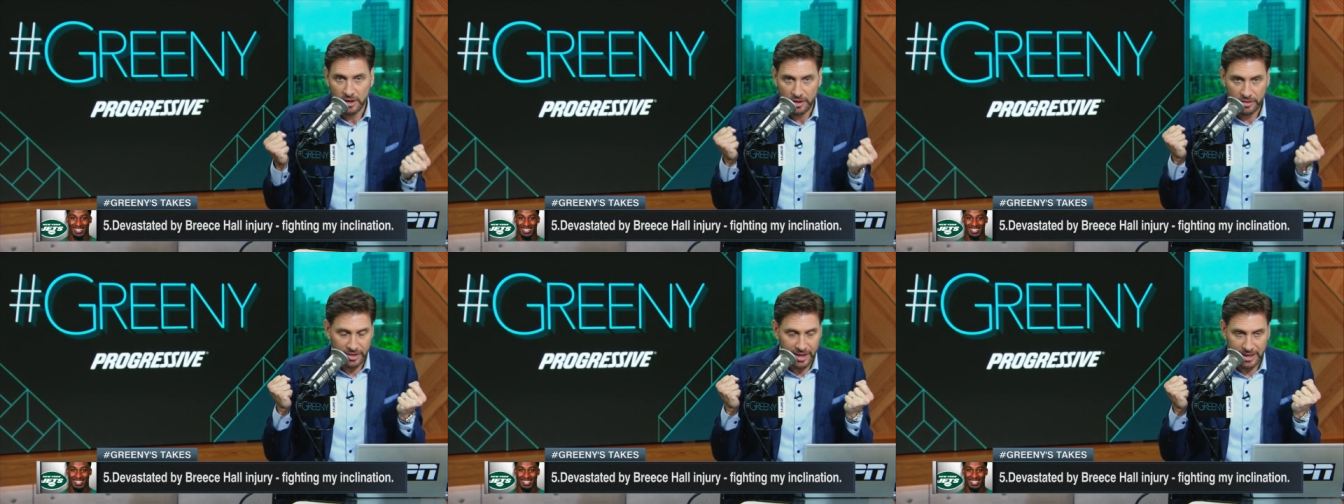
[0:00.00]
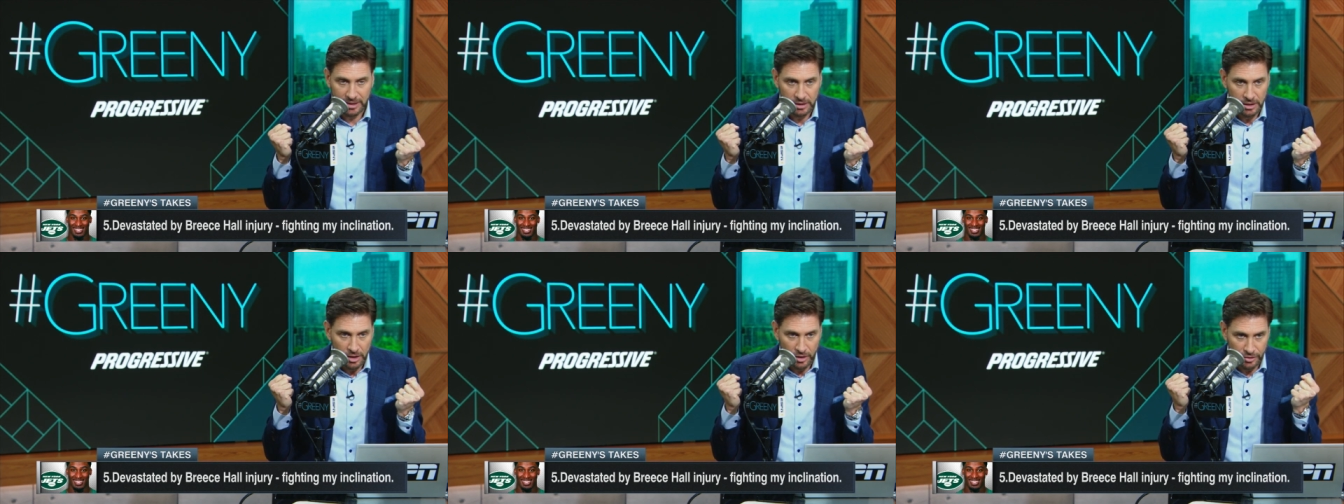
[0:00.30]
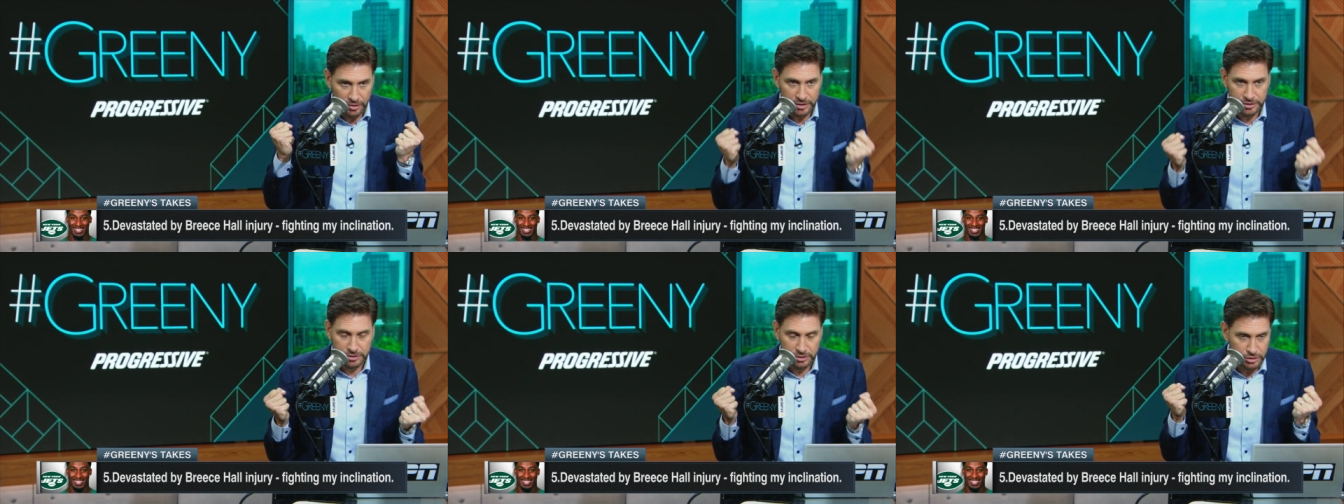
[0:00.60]
that
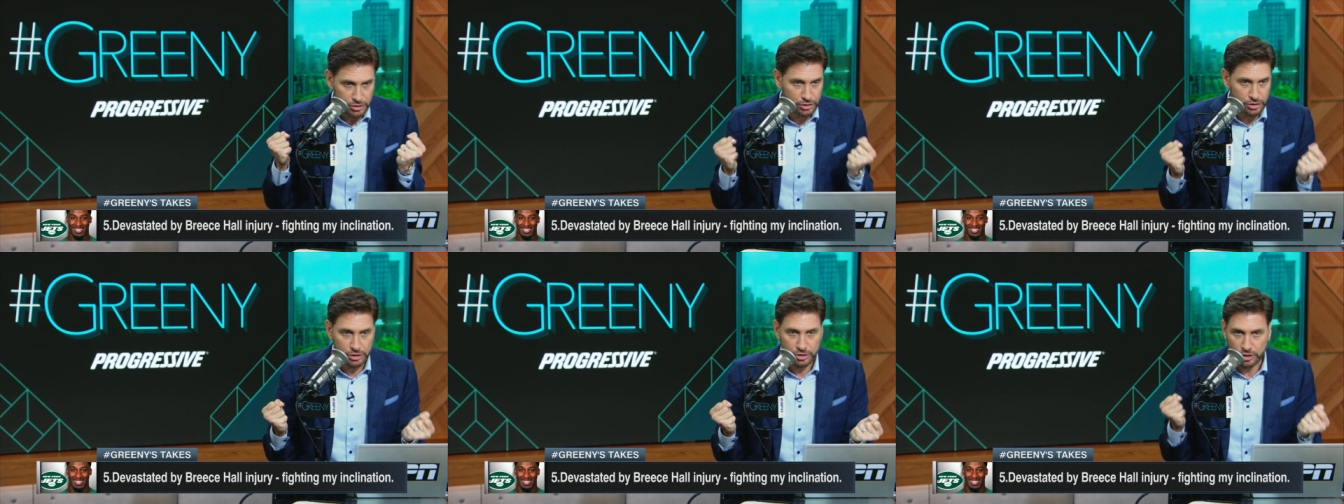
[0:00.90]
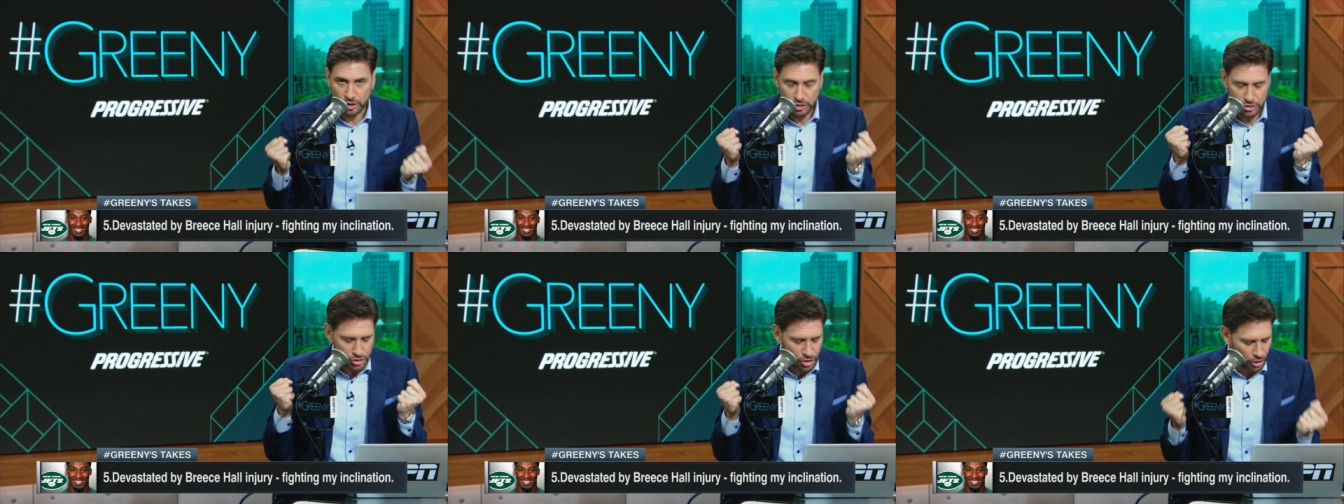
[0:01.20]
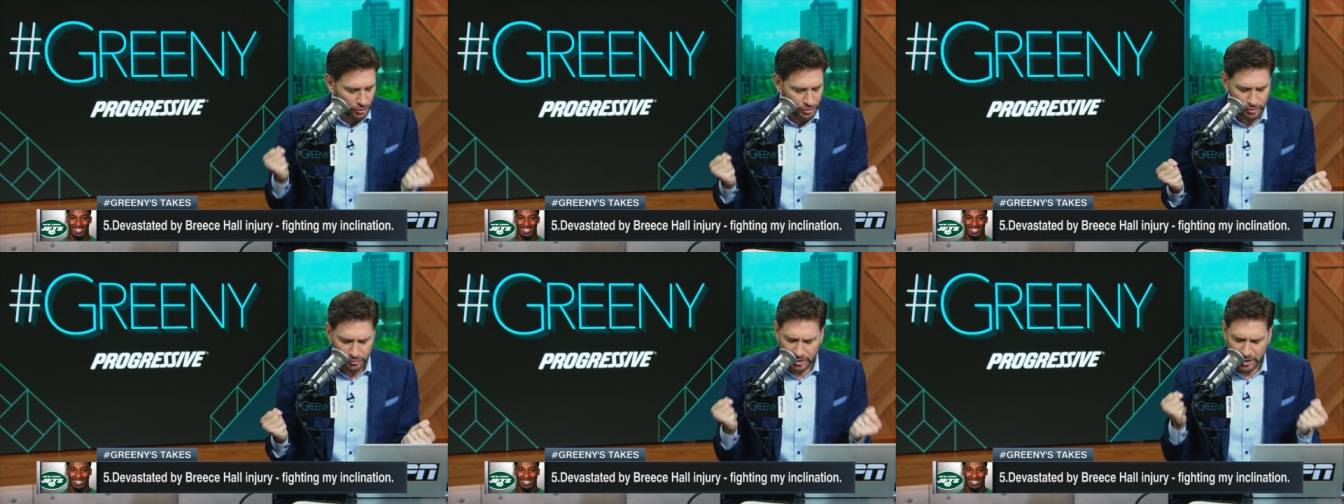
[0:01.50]
this is just
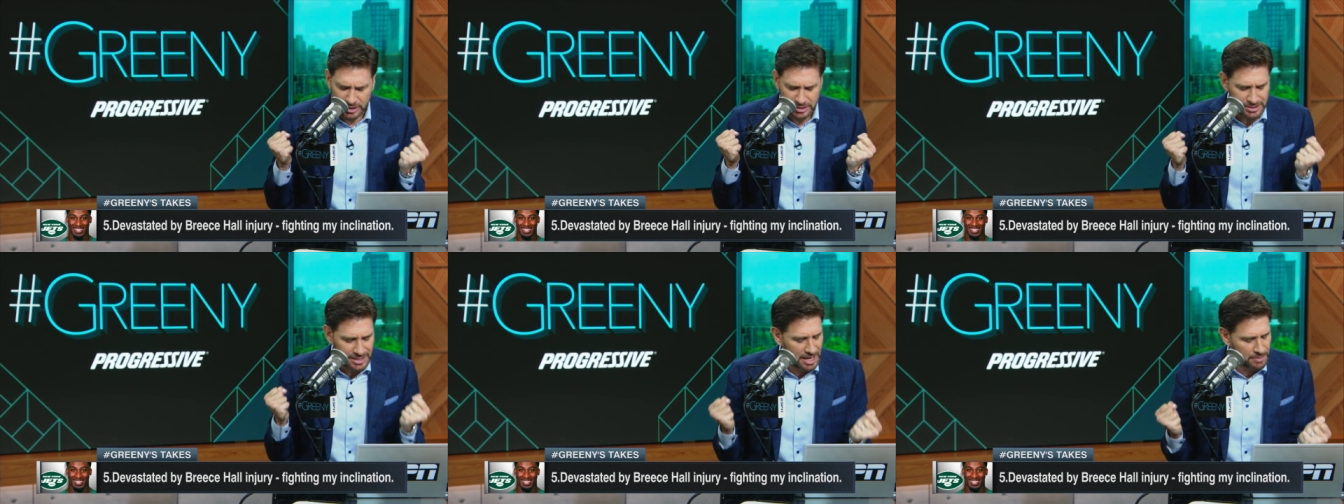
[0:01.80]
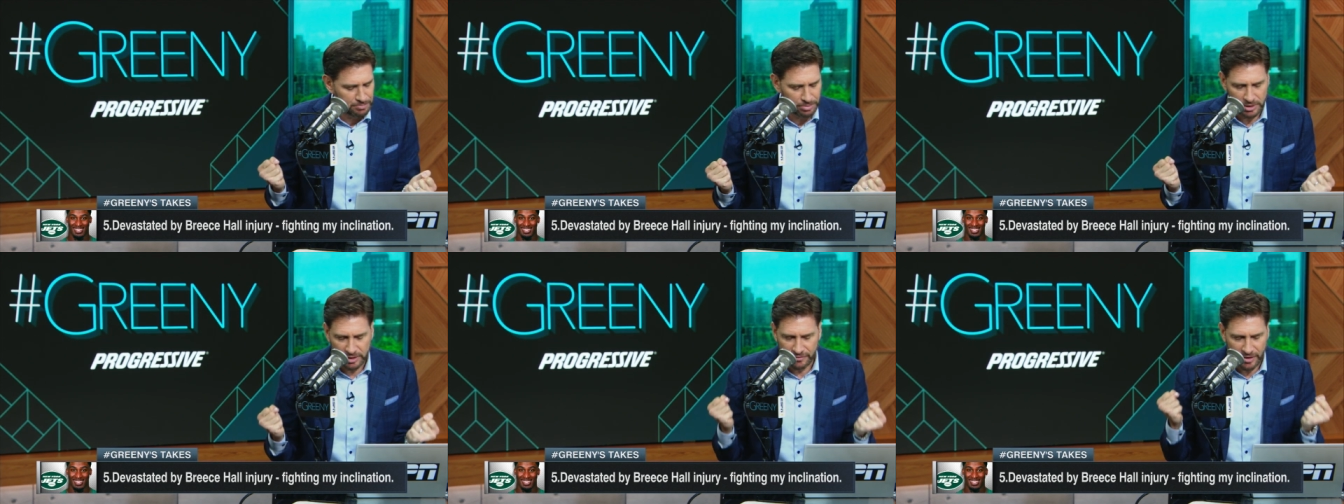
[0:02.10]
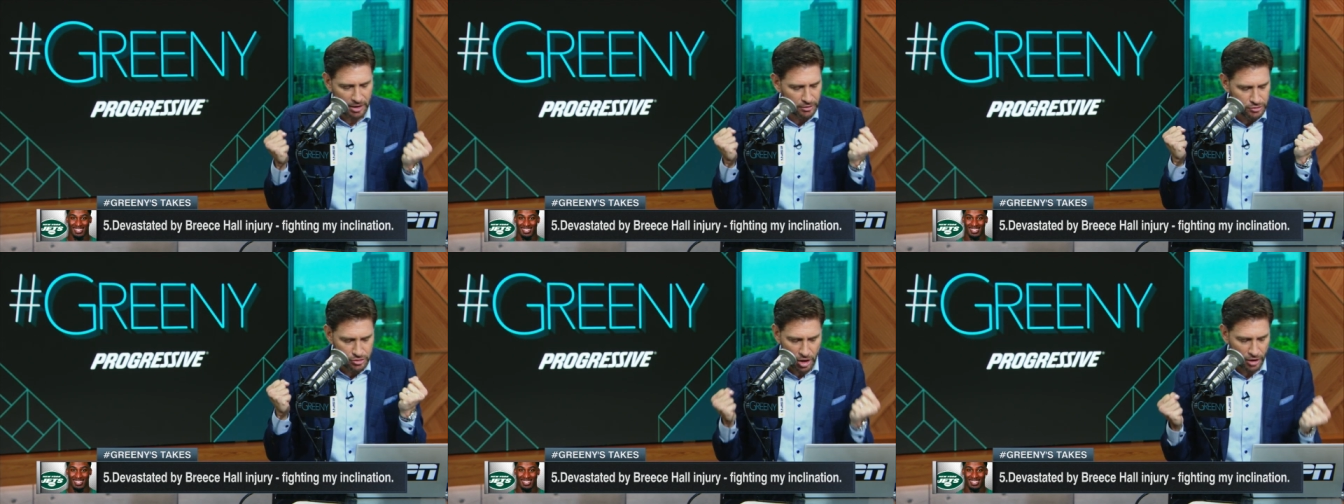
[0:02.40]
another example of
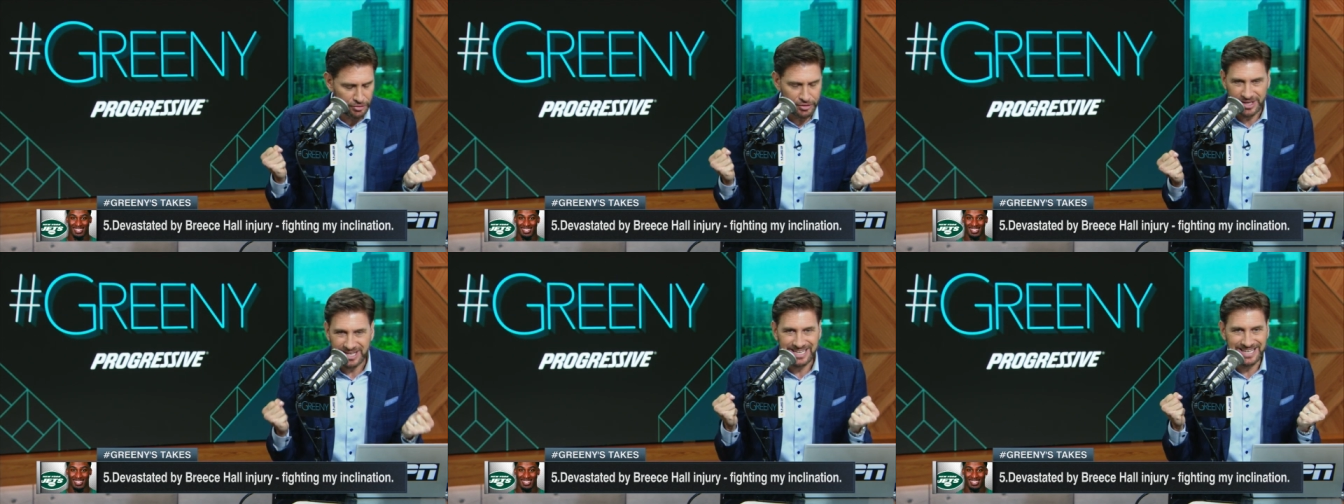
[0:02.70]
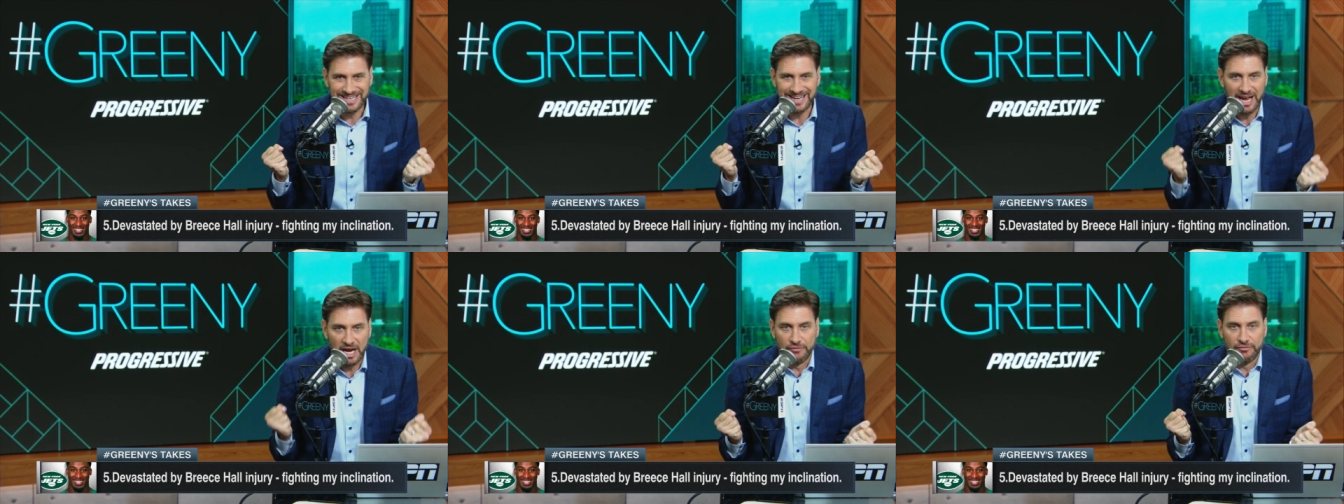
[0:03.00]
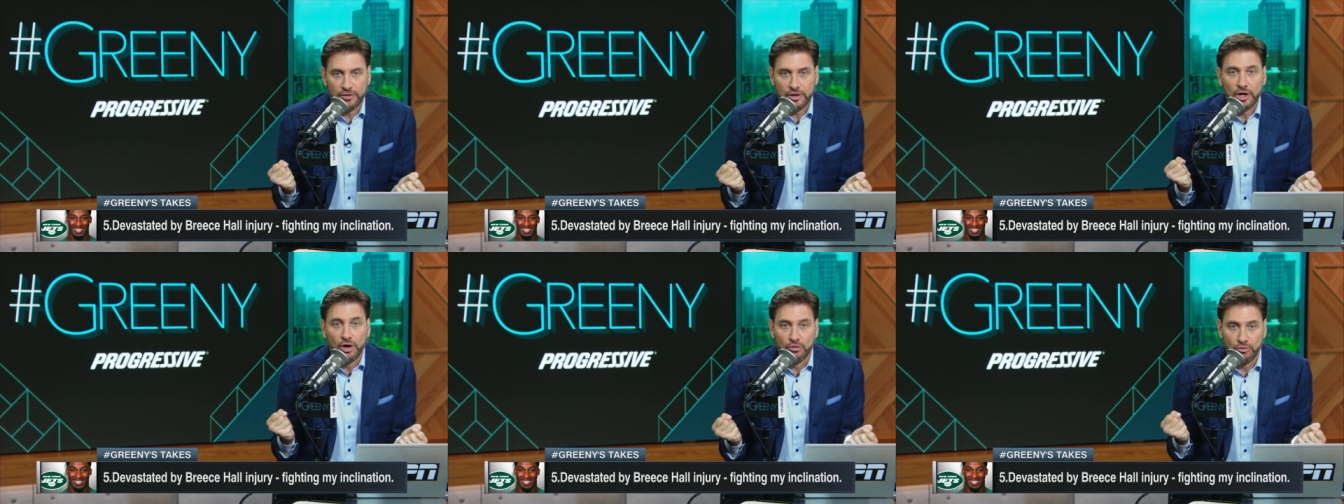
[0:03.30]
how nothing can
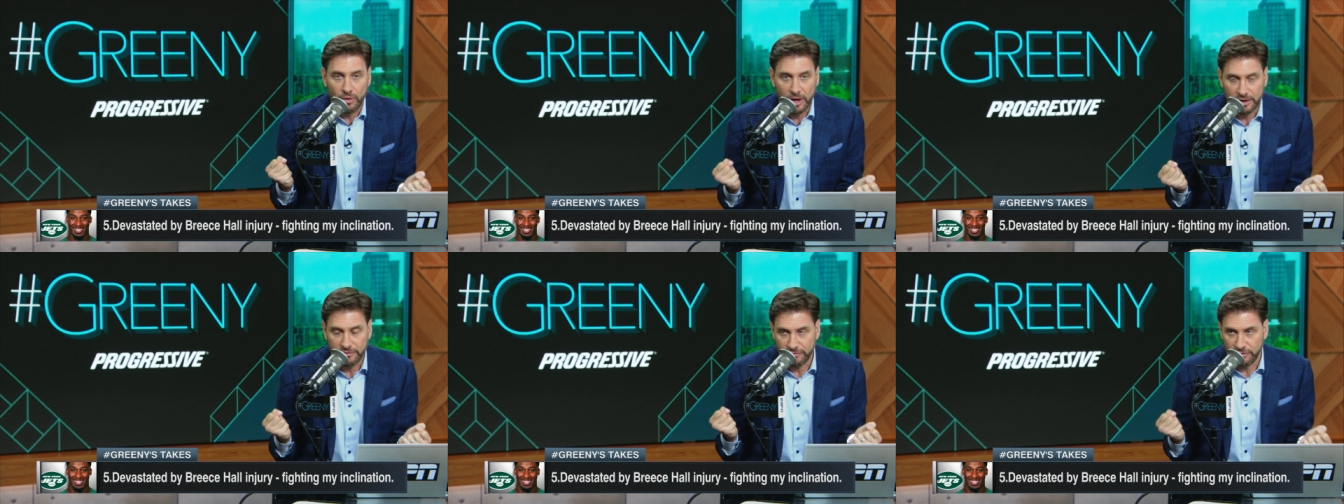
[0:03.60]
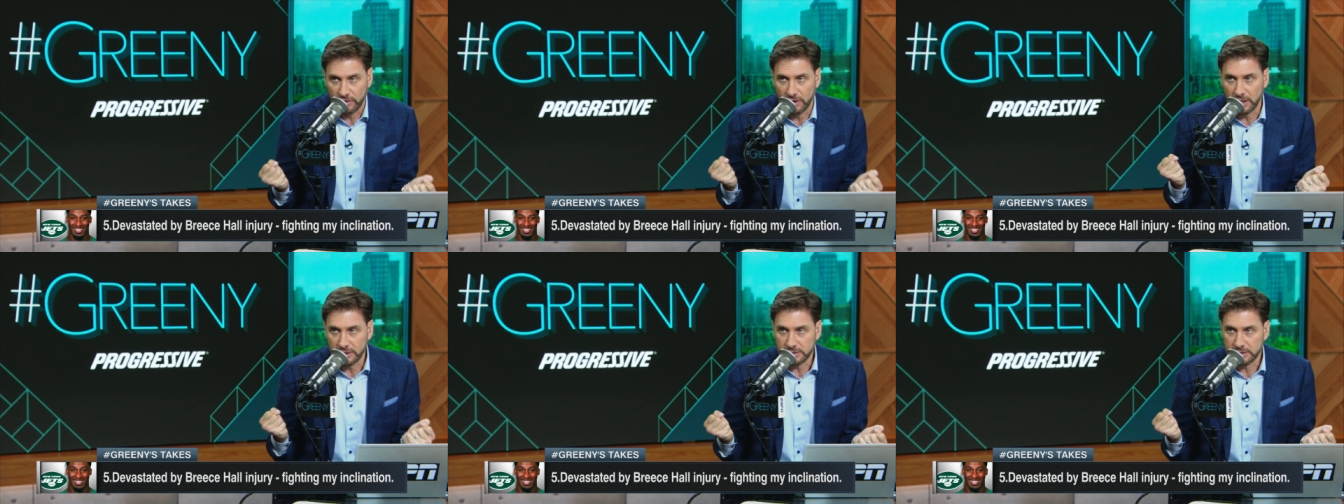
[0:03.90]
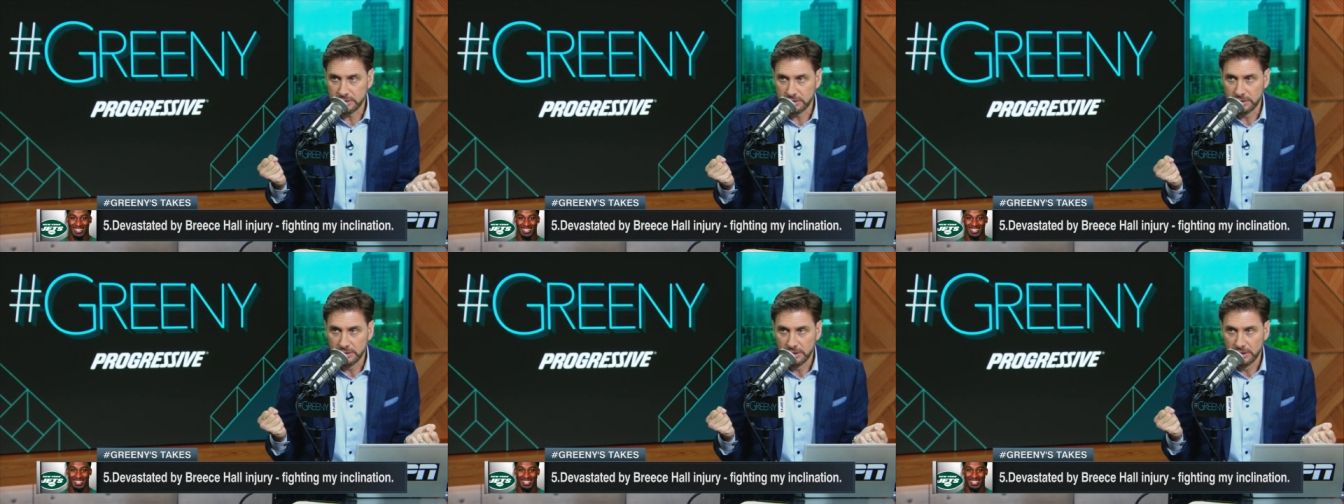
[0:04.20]
ever go right for us.